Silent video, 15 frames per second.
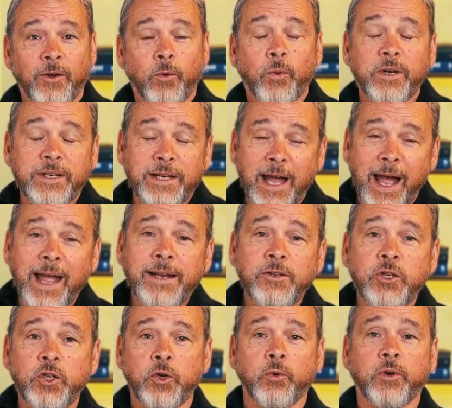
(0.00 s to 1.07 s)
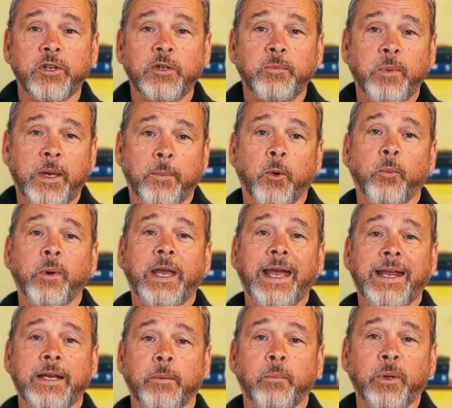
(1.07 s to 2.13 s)
When non Jewish people
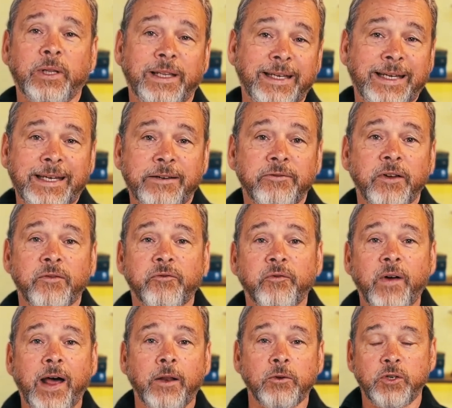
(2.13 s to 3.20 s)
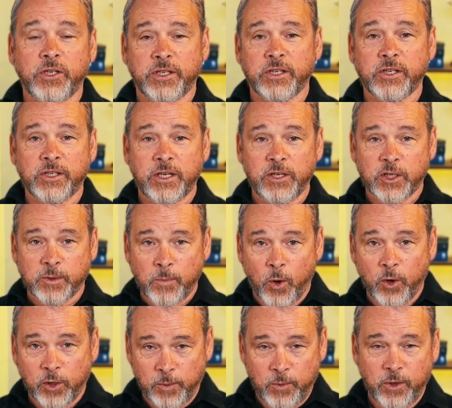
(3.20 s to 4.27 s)
began to believe and follow Jesus in
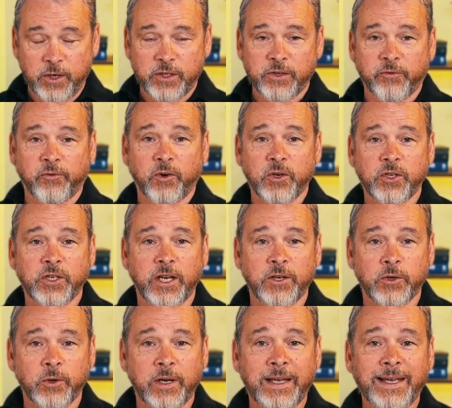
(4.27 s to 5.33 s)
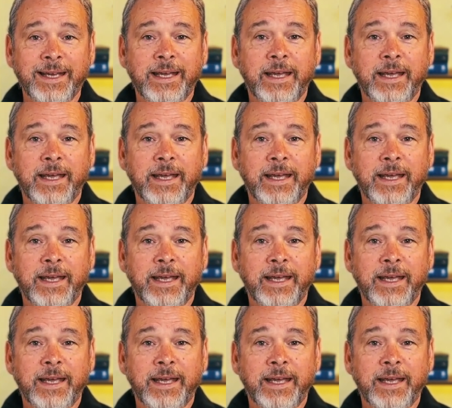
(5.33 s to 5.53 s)
small communities in the first century,